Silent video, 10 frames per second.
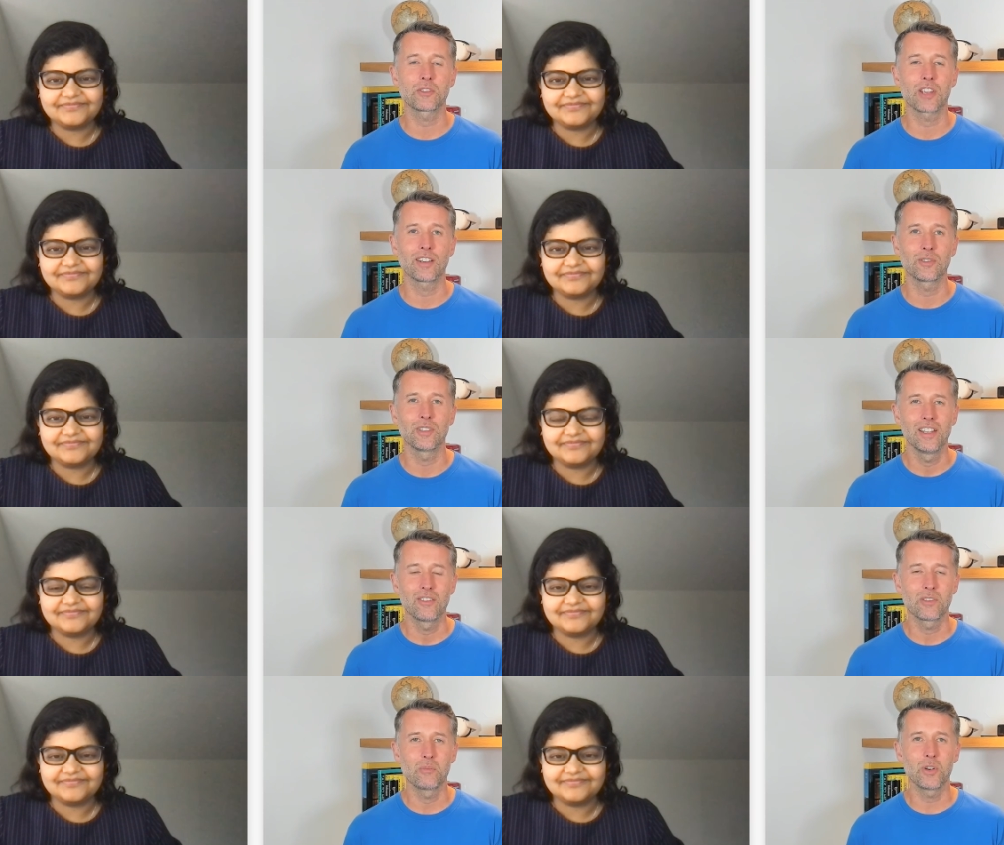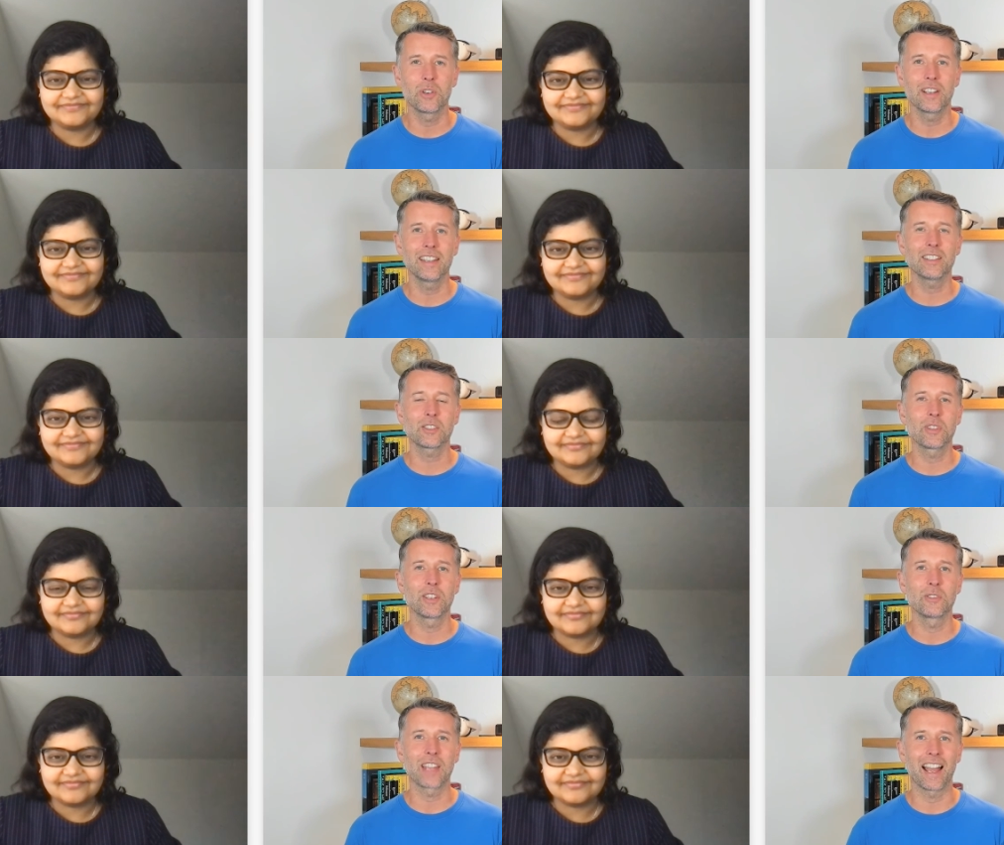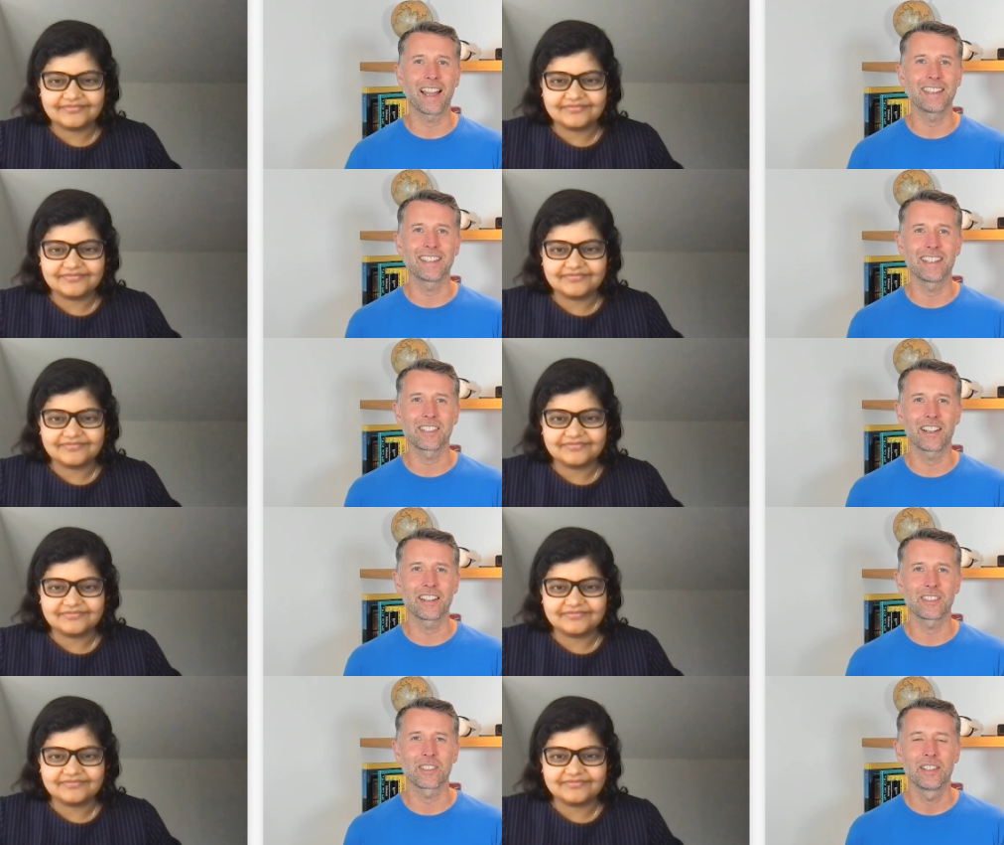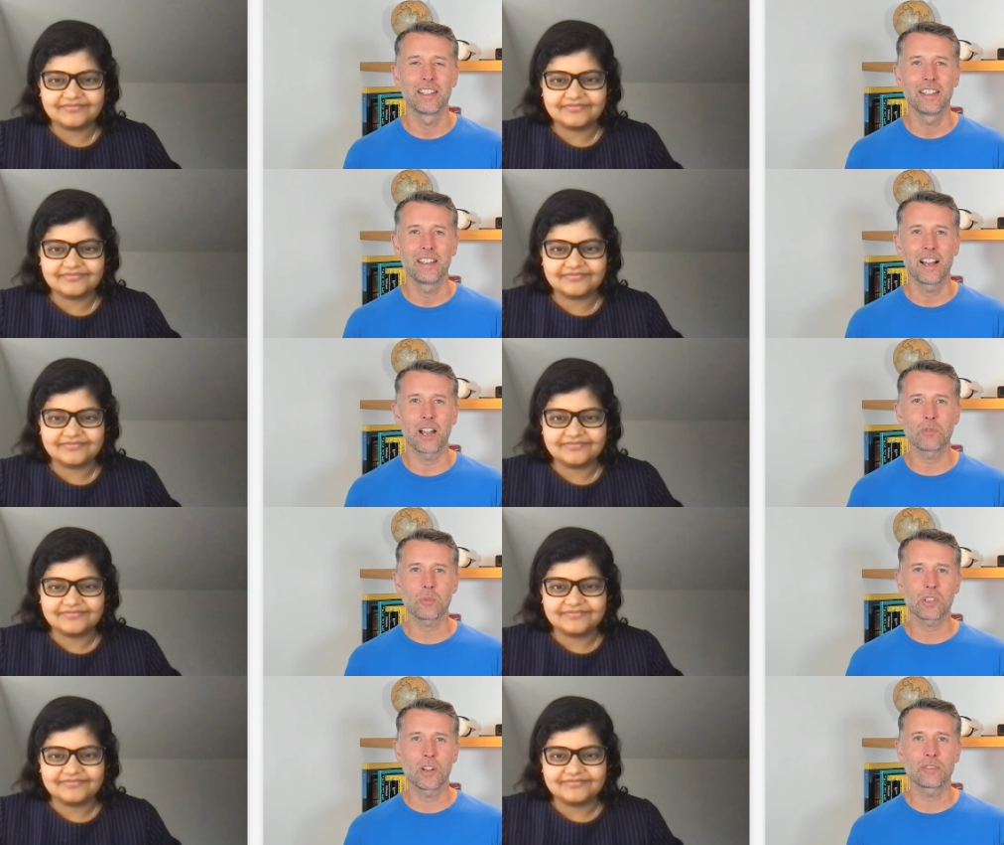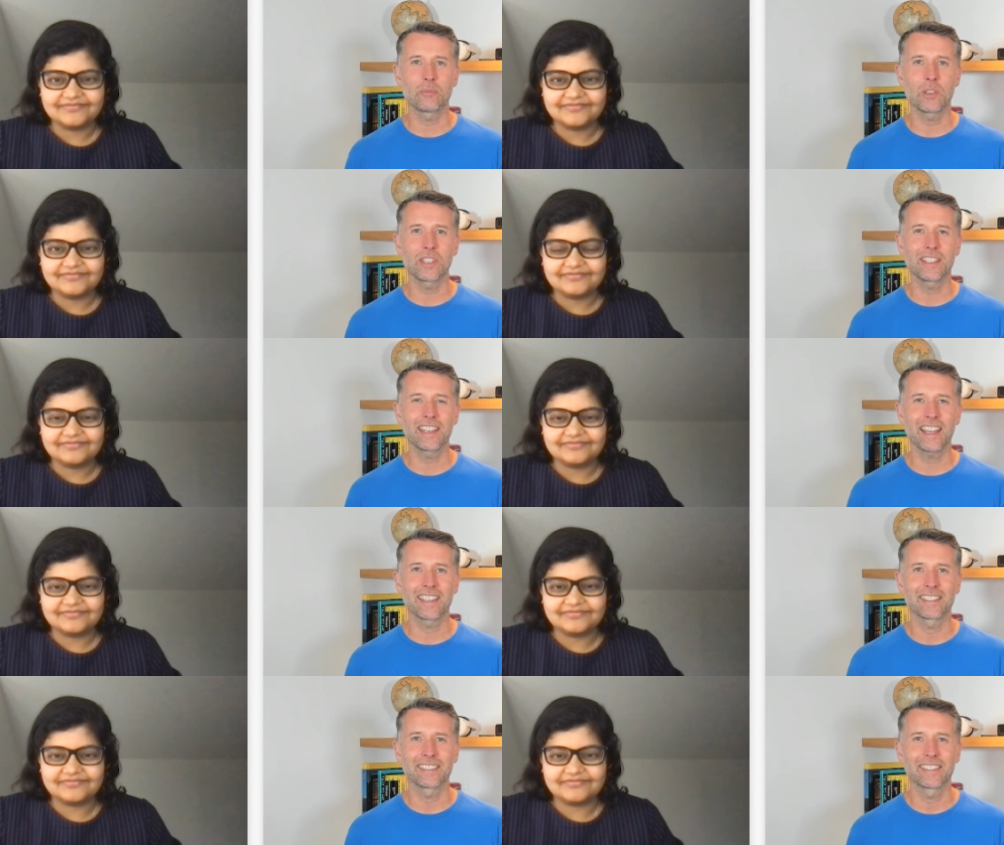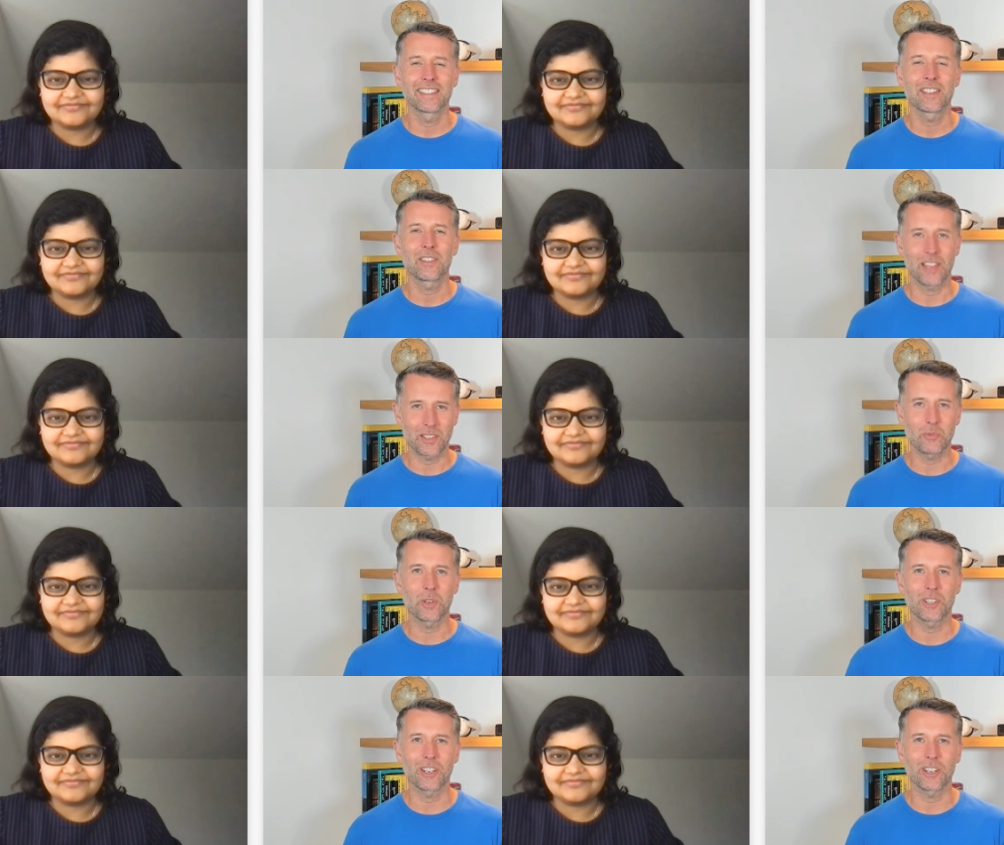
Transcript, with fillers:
Speaker 1: to our channel for more industry news and insights. I'm Rob Scott from UC Today. Thanks for